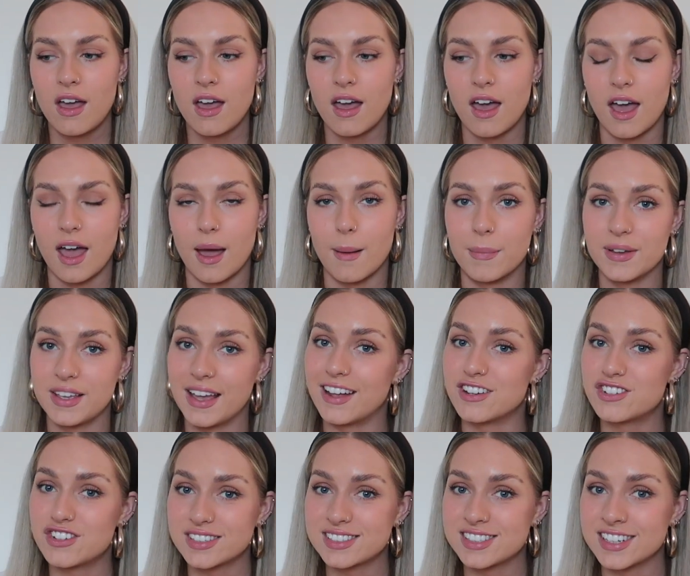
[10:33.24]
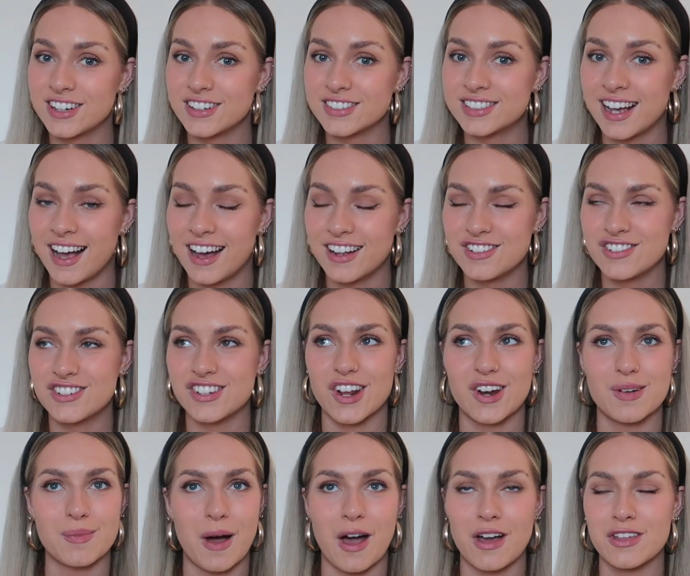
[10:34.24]
But yeah, just a little
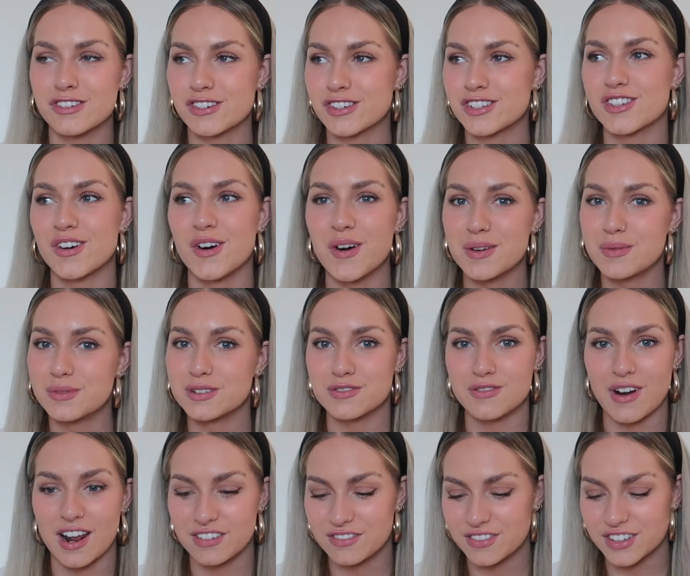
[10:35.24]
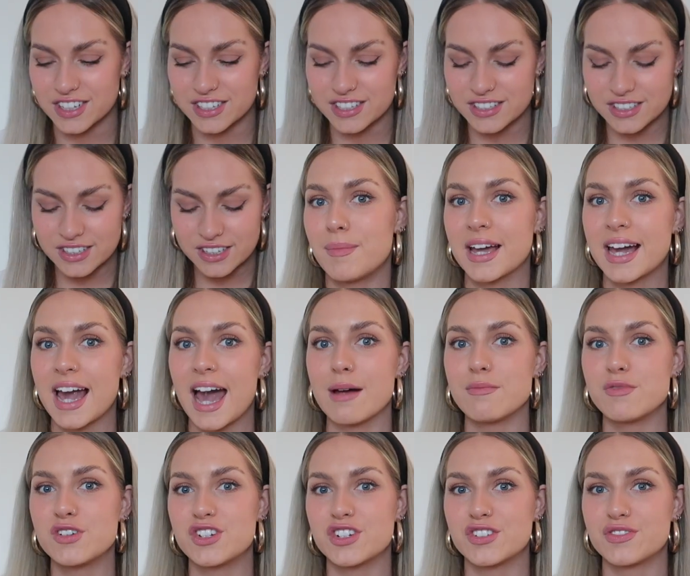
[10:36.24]
tangent, but I just thought it was relevant. My
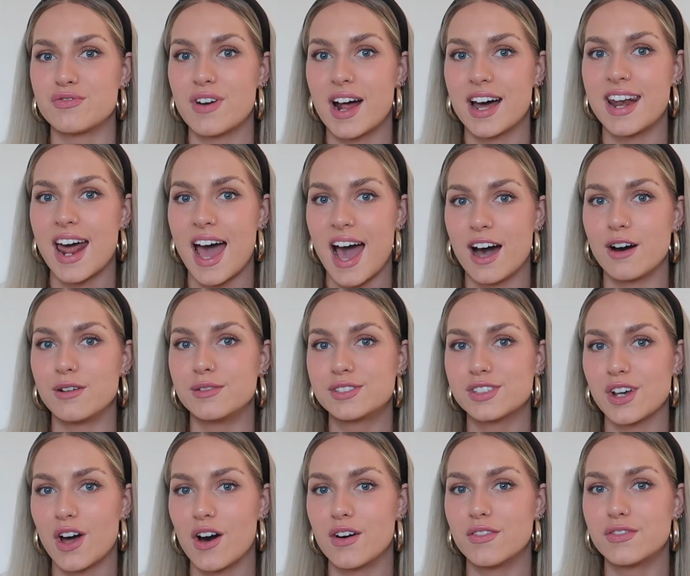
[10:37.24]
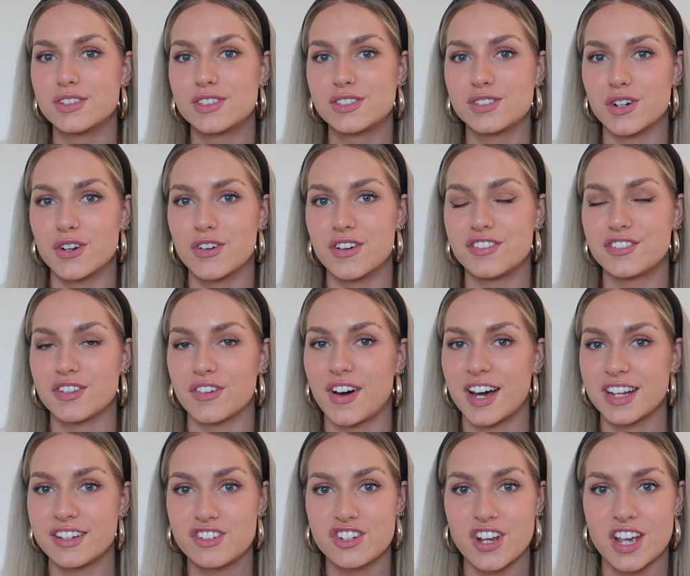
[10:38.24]
camera just ran out of storage, so I've
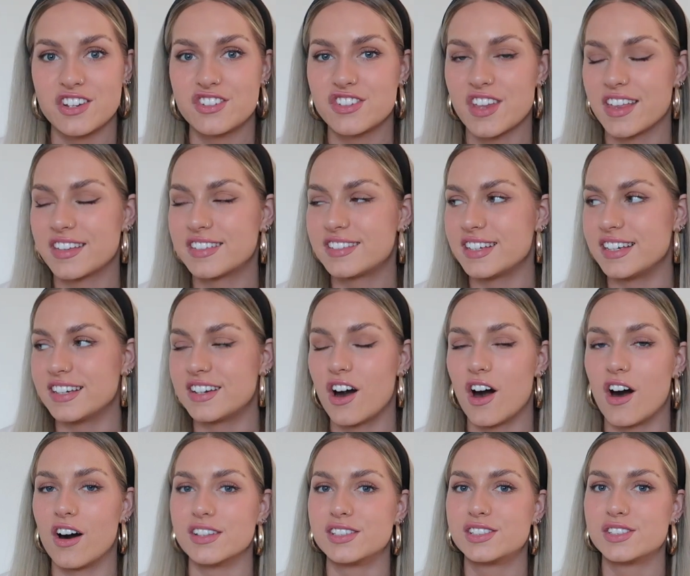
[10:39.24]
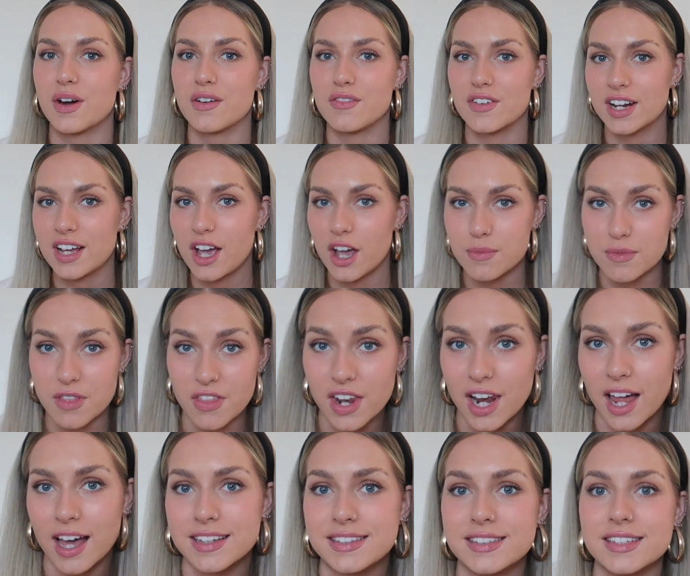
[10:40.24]
had to change the SD card, so I really hope that the
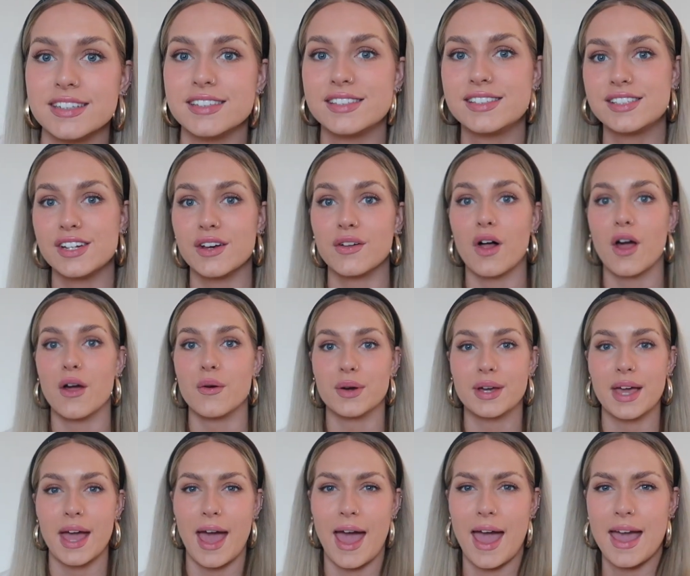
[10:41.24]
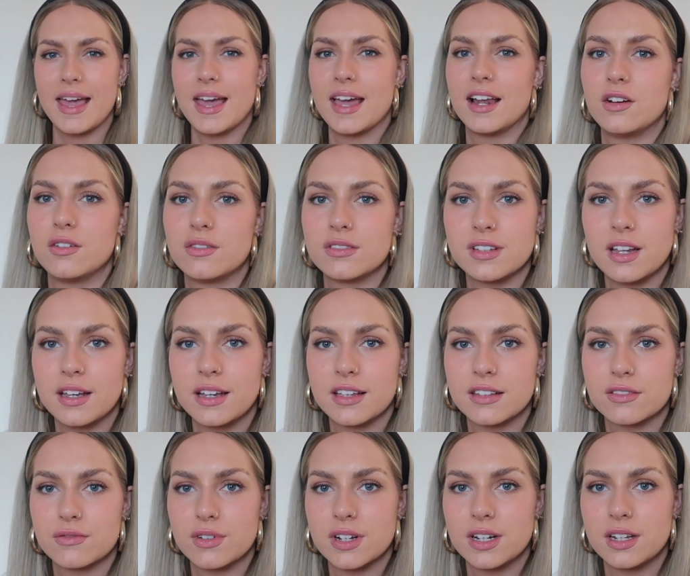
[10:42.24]
lighting's still okay. It looks like
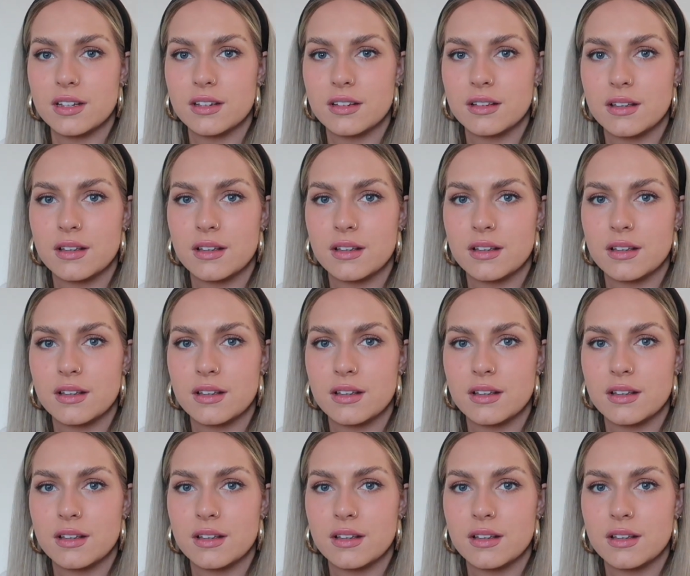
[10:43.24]
it's really...